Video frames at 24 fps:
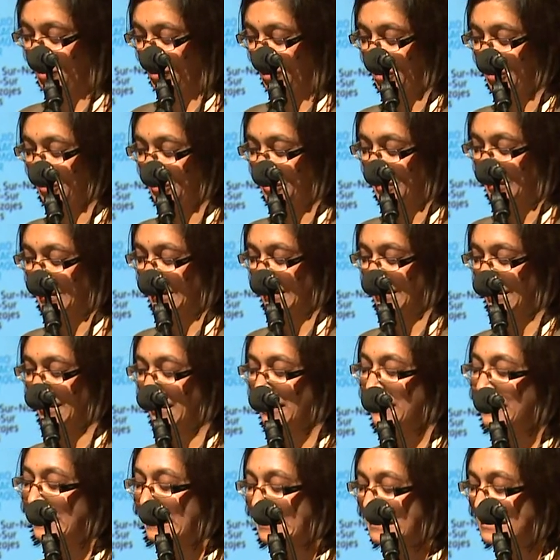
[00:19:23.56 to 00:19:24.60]
though,
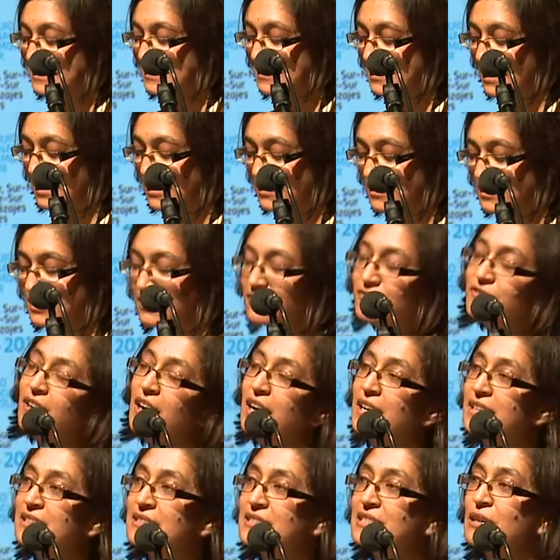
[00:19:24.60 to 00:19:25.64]
the concern to
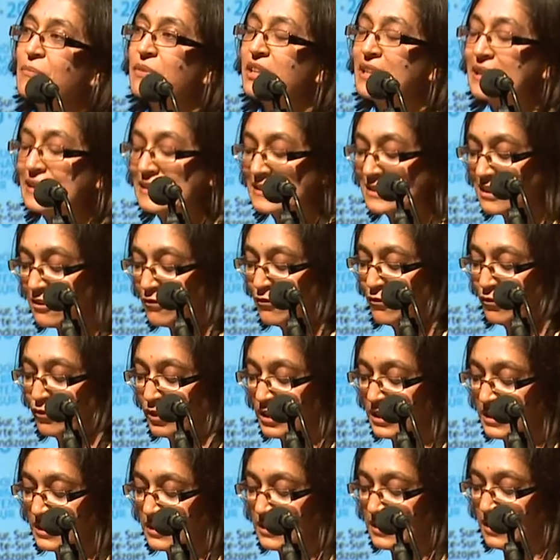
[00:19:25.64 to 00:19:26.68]
find something
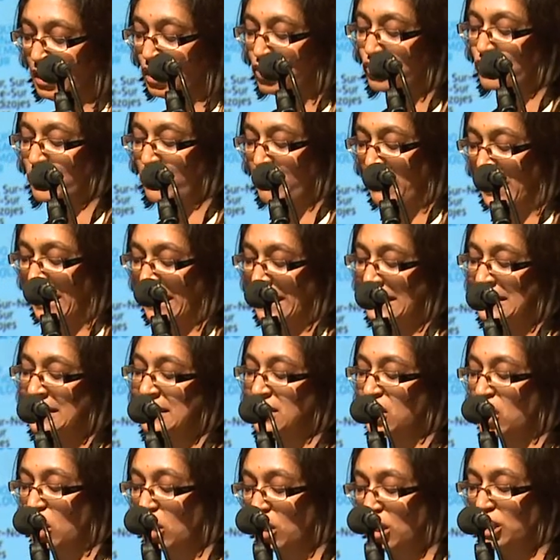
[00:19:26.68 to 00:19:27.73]
different remains
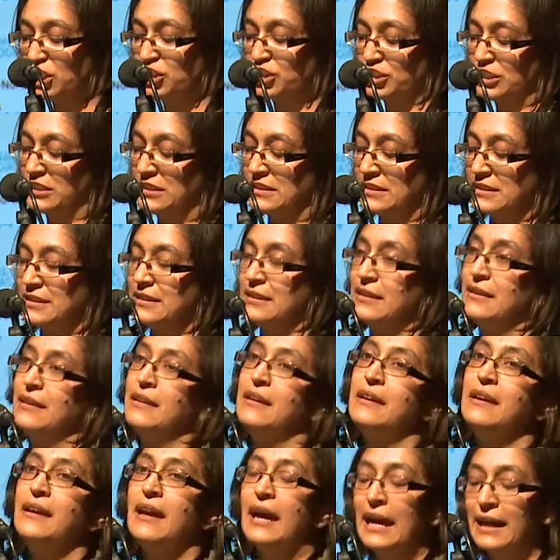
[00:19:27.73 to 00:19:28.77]
urgent,
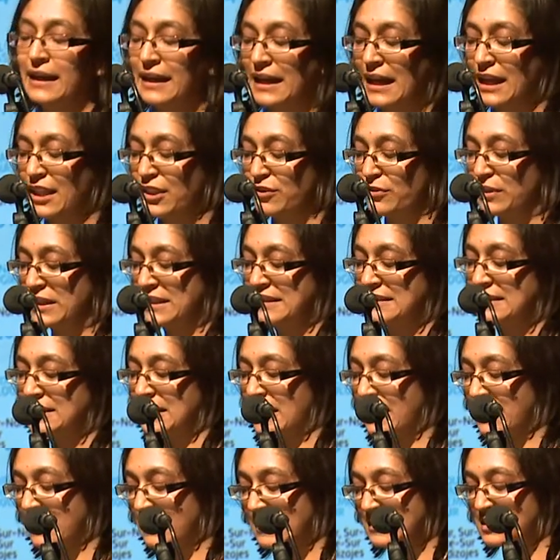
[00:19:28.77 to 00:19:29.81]
and gatherings
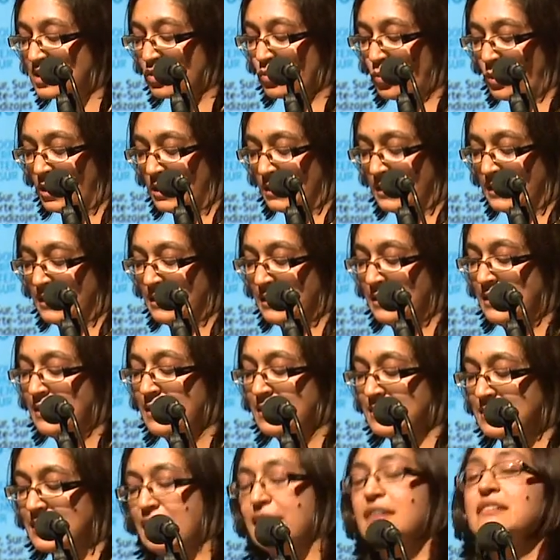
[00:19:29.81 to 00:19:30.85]
like this one
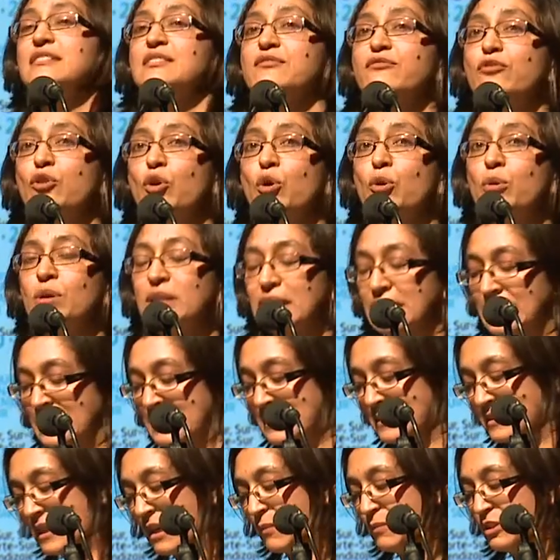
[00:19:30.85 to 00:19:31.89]
take us forward in
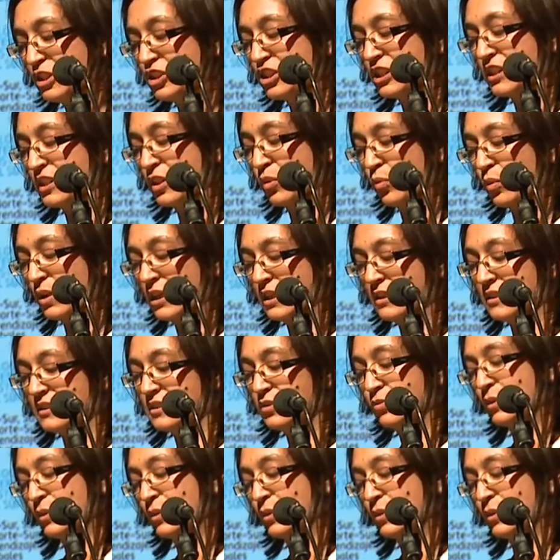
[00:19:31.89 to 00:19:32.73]
establishing the worlds